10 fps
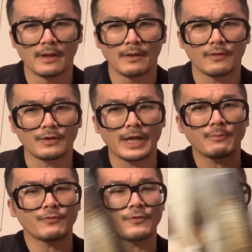The
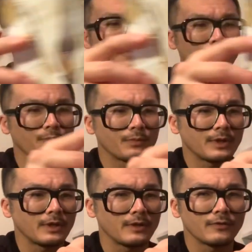name of this film
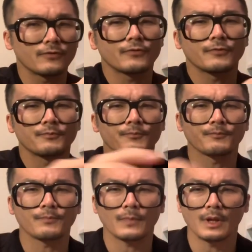is
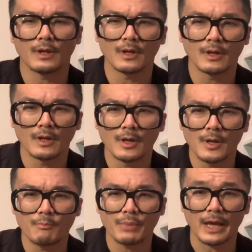
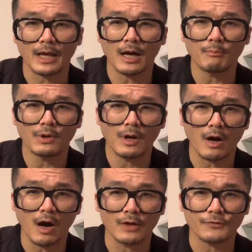Pick Up
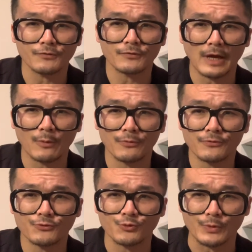on South
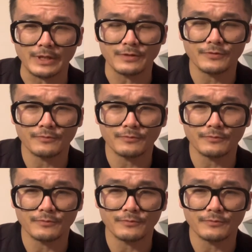Street.